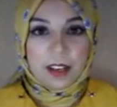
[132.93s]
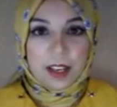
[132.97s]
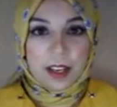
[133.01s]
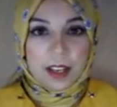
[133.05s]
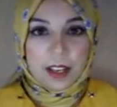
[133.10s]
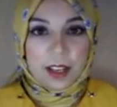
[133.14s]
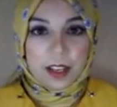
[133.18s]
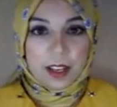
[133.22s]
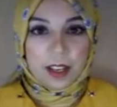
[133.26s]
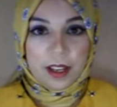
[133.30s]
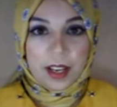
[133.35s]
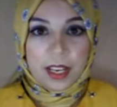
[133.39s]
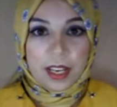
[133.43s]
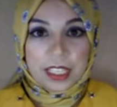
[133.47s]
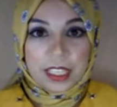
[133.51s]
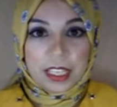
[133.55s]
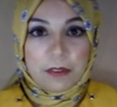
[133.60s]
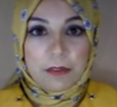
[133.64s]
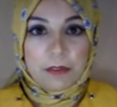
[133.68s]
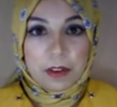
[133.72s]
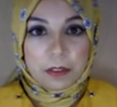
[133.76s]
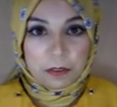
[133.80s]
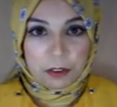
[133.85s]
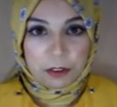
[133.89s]
a
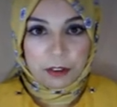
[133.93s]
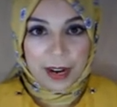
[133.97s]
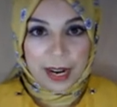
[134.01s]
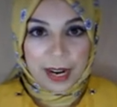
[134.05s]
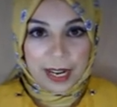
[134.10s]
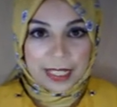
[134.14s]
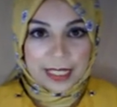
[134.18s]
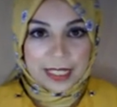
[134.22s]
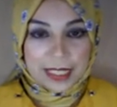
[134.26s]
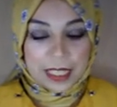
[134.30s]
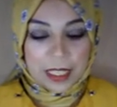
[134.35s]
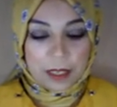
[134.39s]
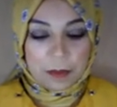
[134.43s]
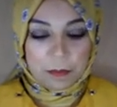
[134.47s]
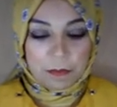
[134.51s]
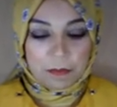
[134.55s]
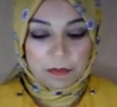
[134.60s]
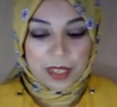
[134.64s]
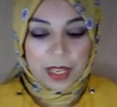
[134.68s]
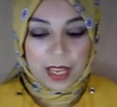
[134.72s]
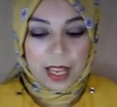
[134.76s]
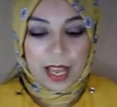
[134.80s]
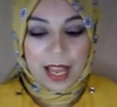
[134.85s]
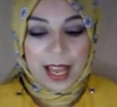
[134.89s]
given variety
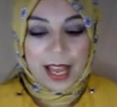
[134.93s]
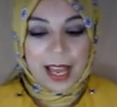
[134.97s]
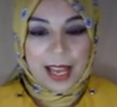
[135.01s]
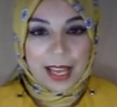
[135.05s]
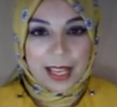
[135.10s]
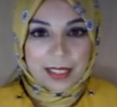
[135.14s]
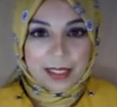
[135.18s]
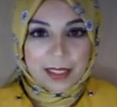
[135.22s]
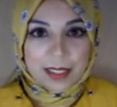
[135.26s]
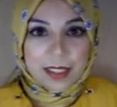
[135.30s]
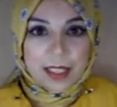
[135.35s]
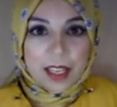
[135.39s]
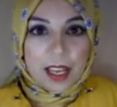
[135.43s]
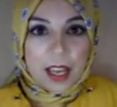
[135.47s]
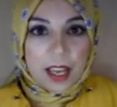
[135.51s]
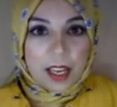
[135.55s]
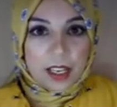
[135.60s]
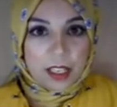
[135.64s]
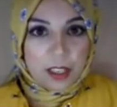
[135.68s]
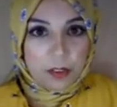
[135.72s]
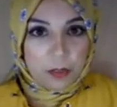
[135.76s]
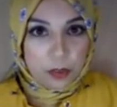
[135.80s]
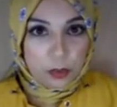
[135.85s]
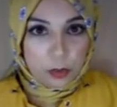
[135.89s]
has a
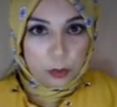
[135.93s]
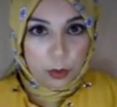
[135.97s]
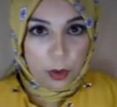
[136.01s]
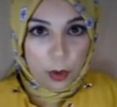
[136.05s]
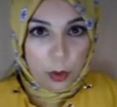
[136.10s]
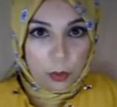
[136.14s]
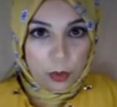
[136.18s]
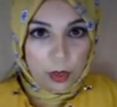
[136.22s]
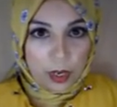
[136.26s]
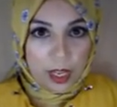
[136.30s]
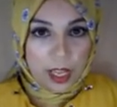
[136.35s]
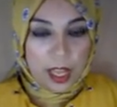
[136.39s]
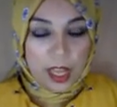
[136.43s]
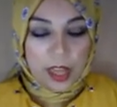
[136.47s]
given role,